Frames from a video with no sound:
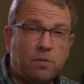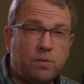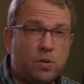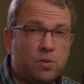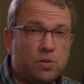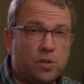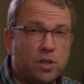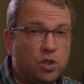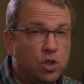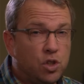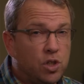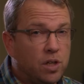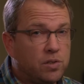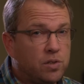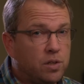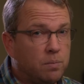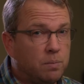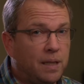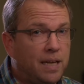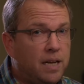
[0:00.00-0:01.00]
of using
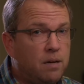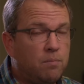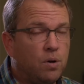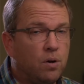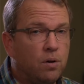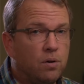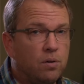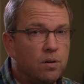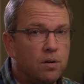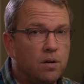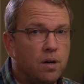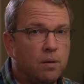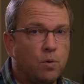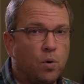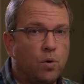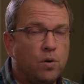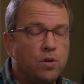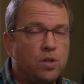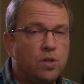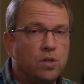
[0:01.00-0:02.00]
just a blend mode, I'm
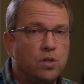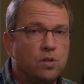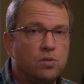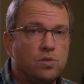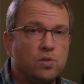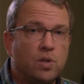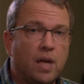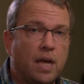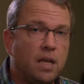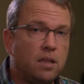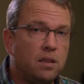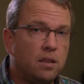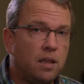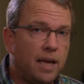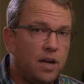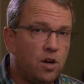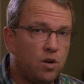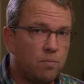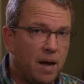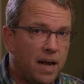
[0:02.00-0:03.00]
going to use a
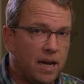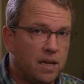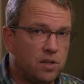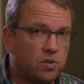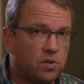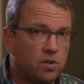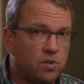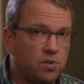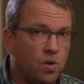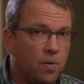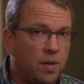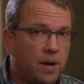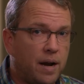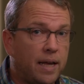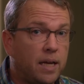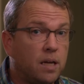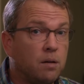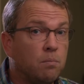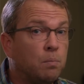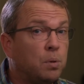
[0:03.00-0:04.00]
layer mask so that
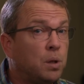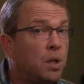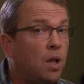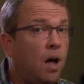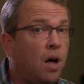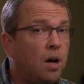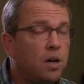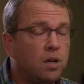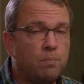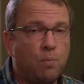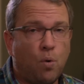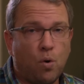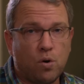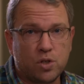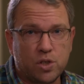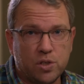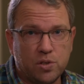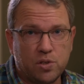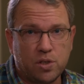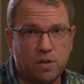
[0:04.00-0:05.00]
I can block
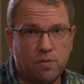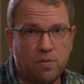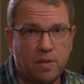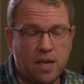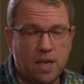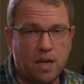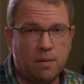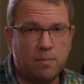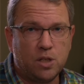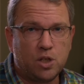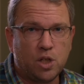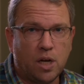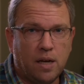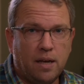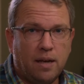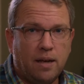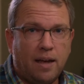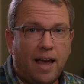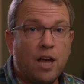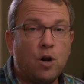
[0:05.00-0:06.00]
portions of the image
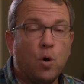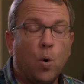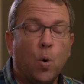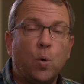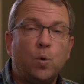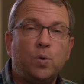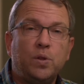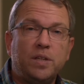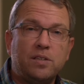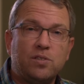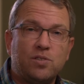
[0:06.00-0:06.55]
and only